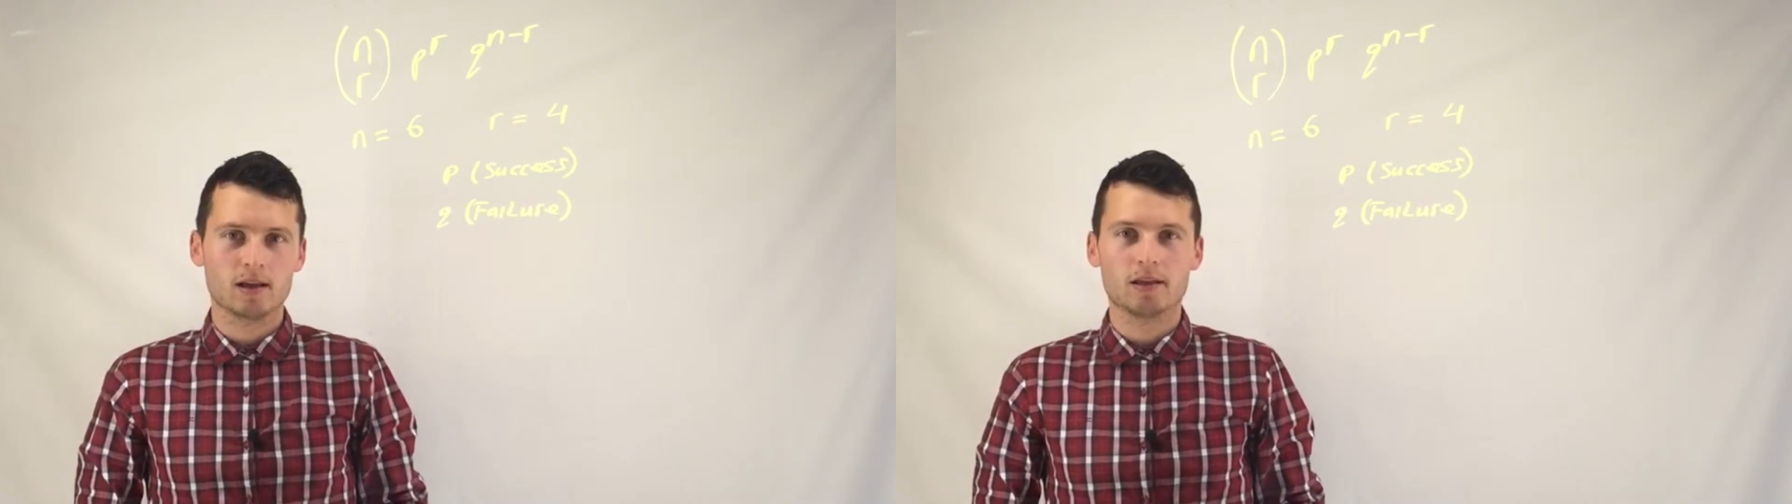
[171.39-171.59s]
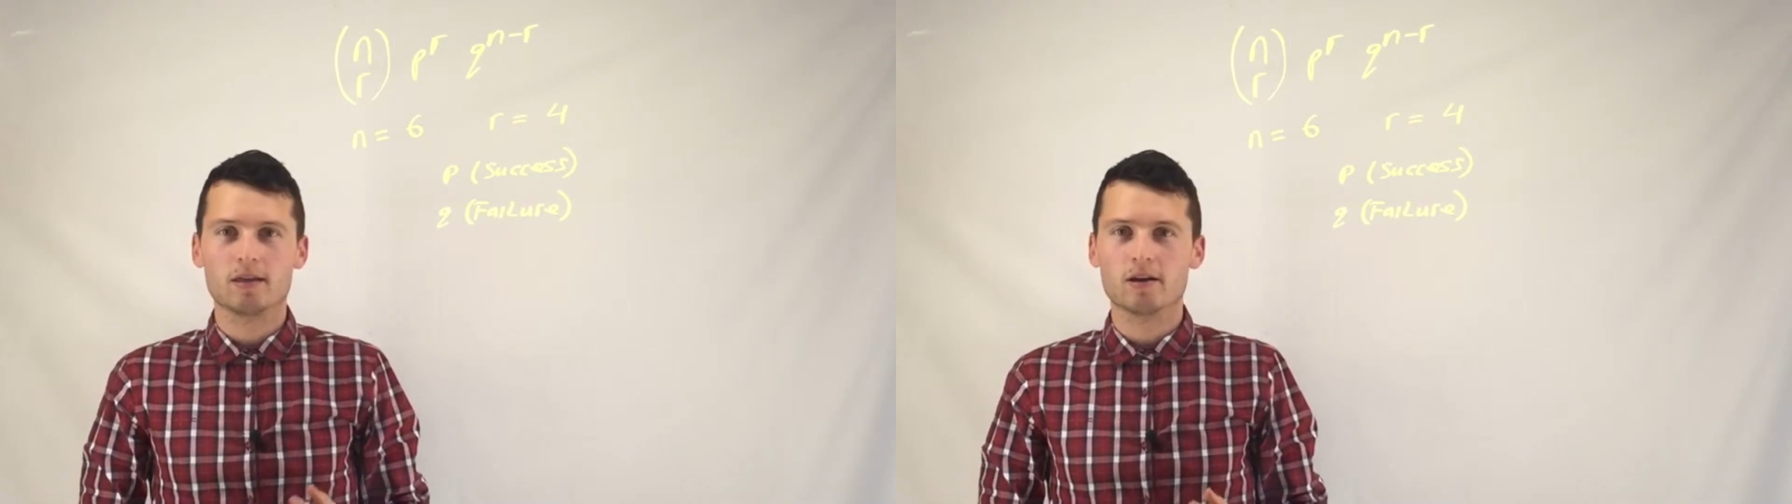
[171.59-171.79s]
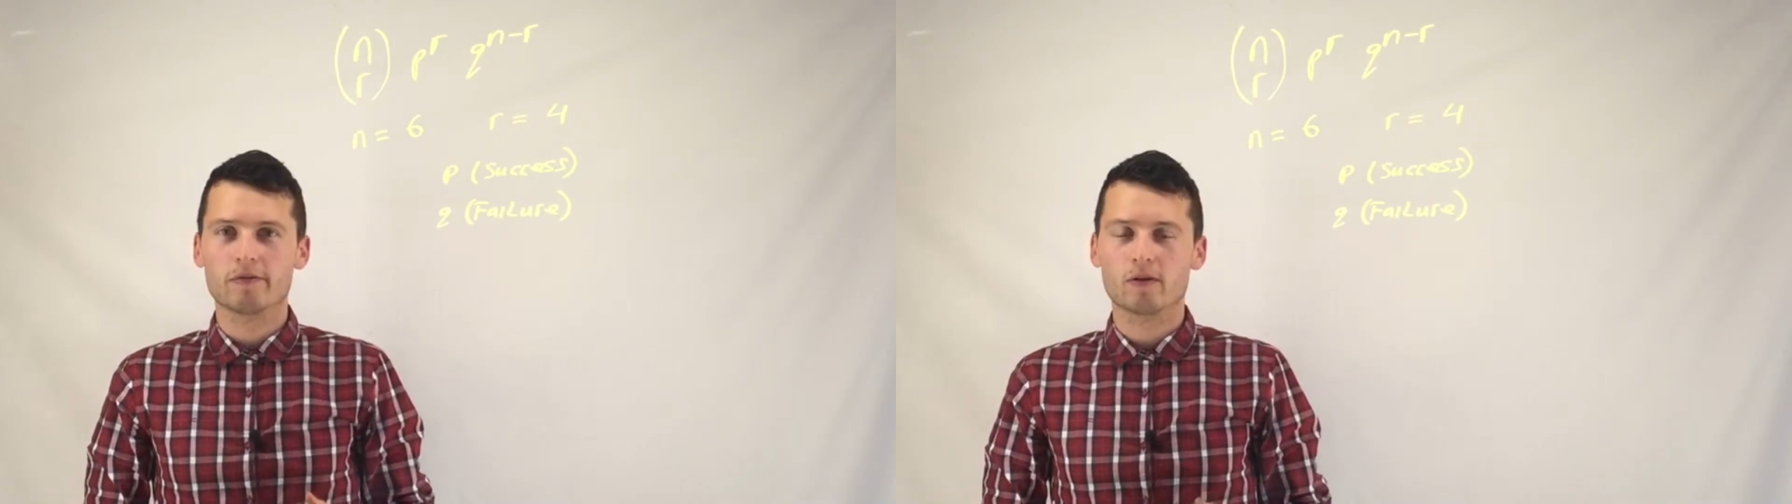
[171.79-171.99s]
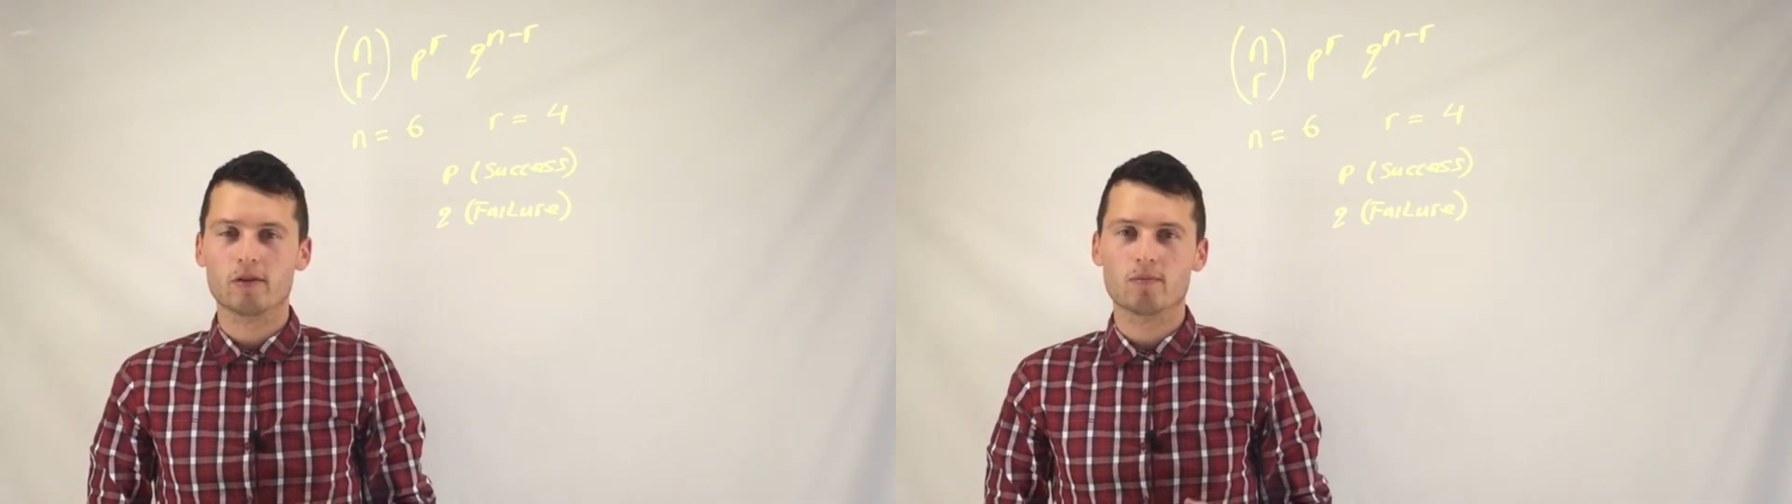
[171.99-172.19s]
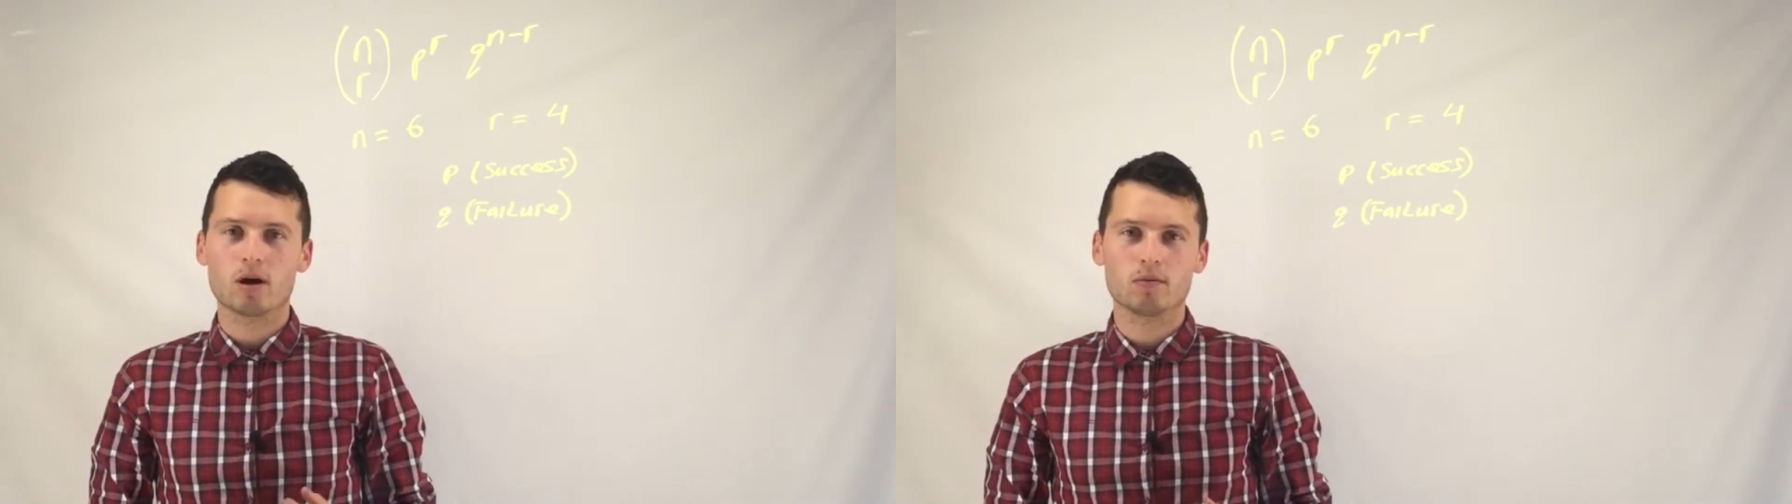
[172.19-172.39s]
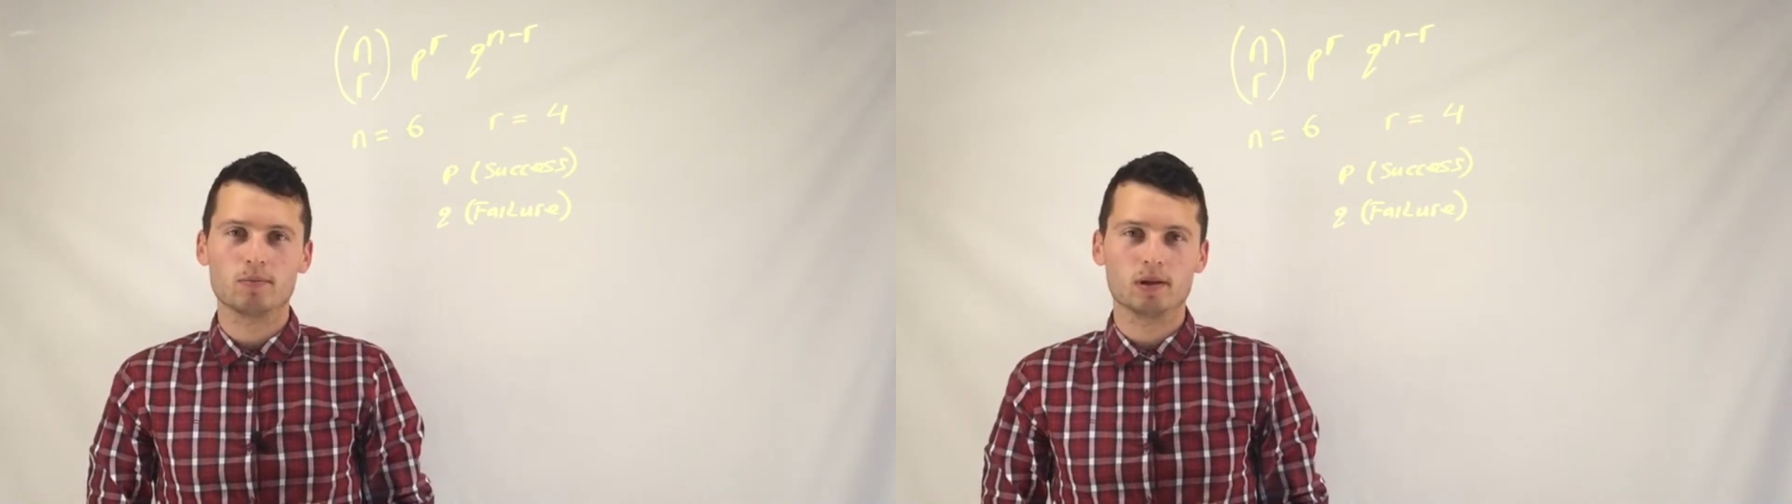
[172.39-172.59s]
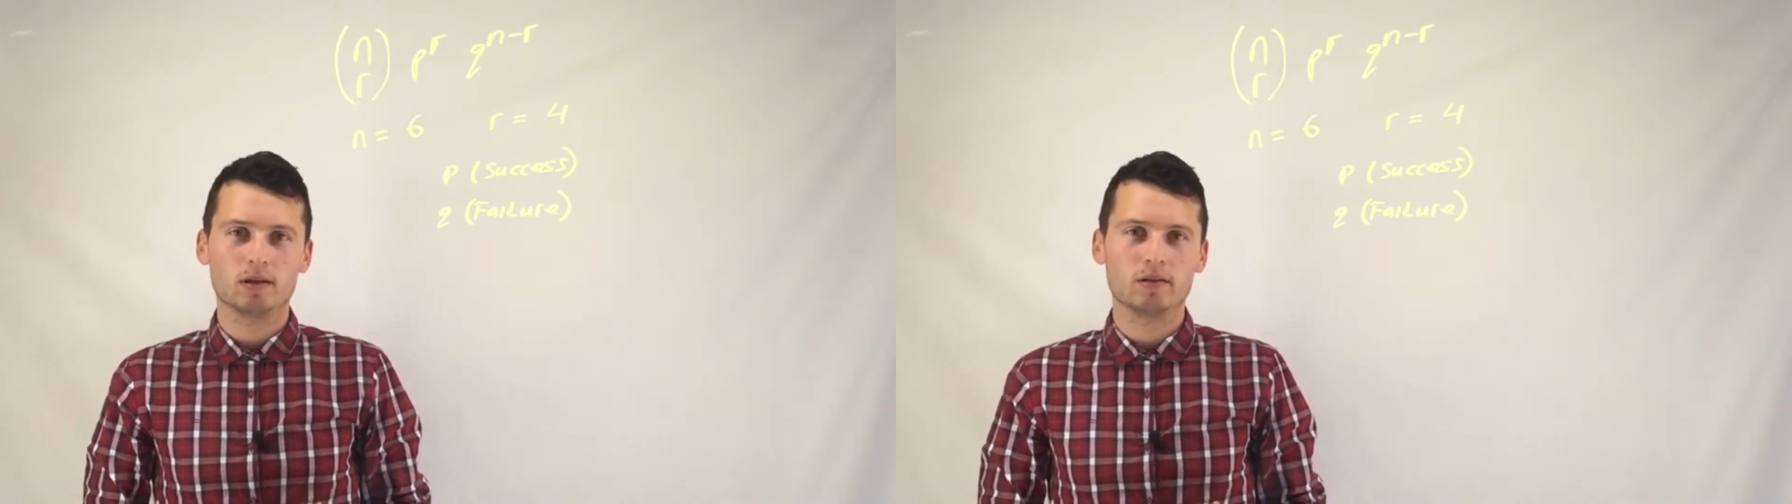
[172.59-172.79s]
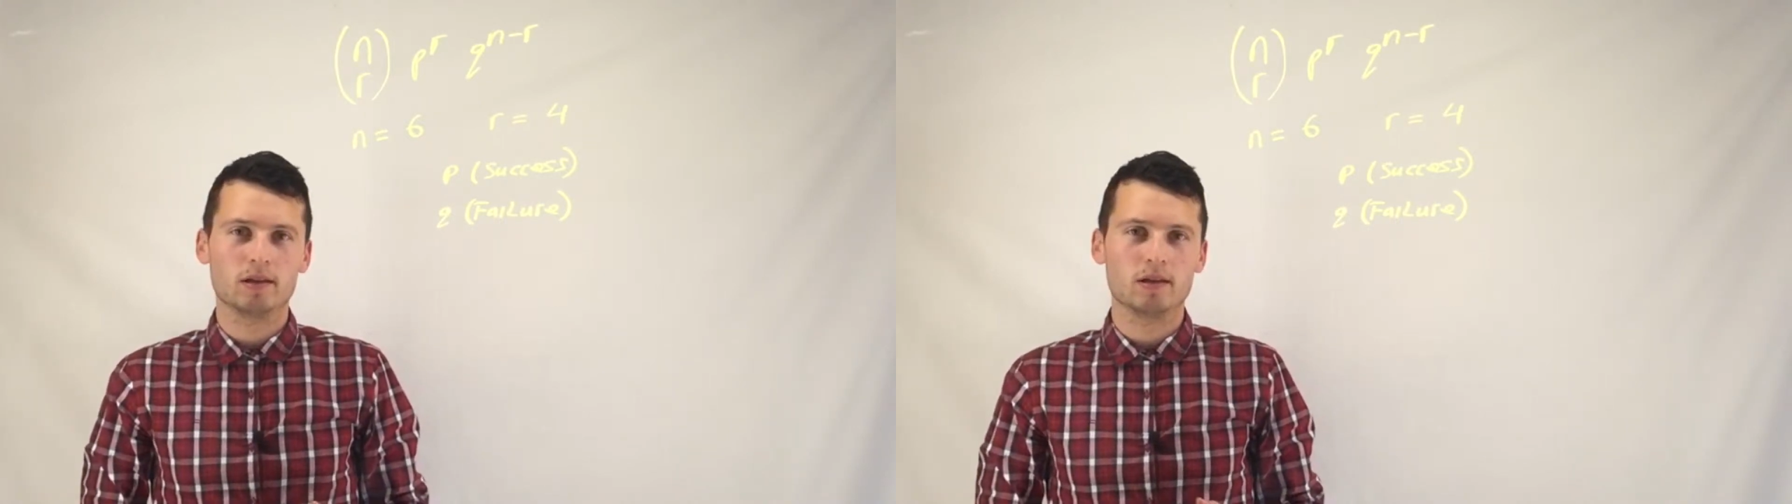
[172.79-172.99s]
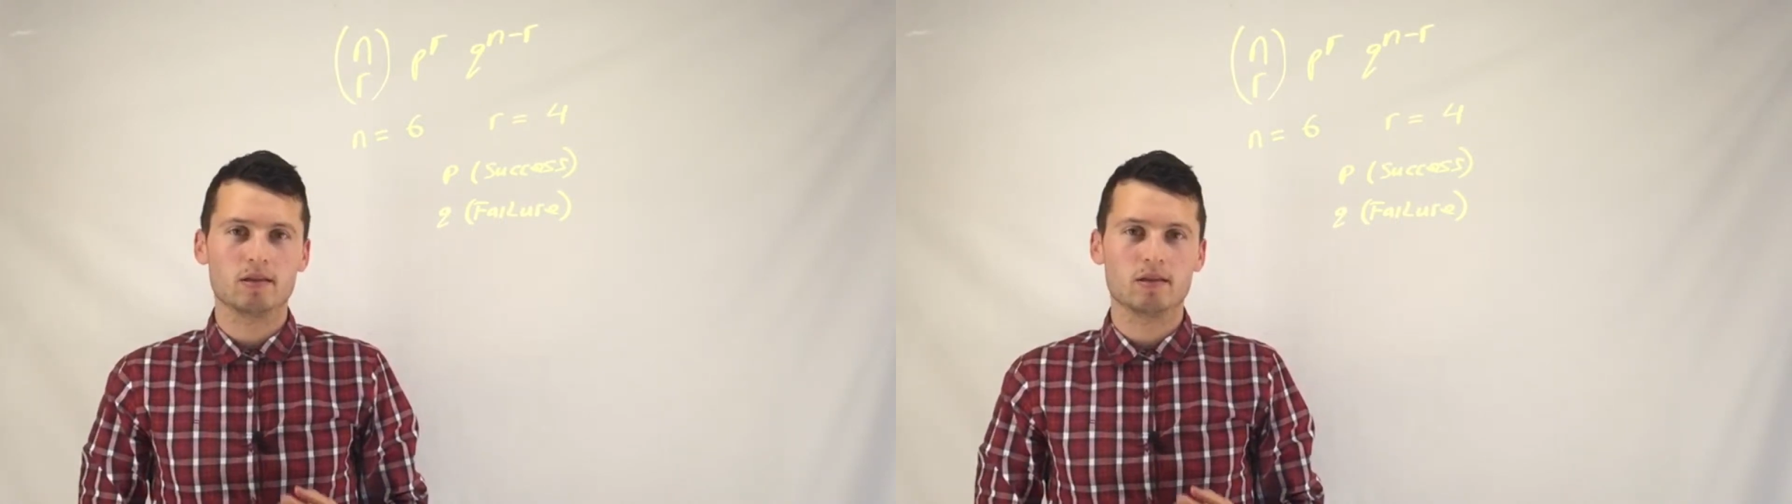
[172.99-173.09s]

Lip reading: and therefore the probability